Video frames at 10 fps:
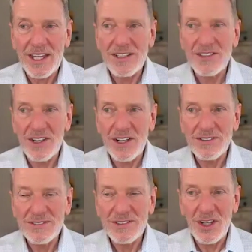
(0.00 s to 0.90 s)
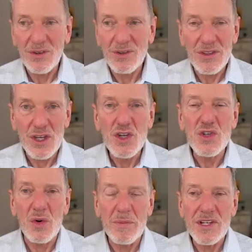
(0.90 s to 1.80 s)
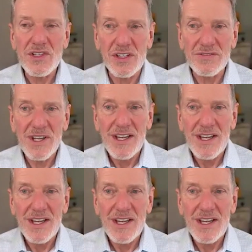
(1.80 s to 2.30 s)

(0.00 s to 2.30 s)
into their, the usual mischief.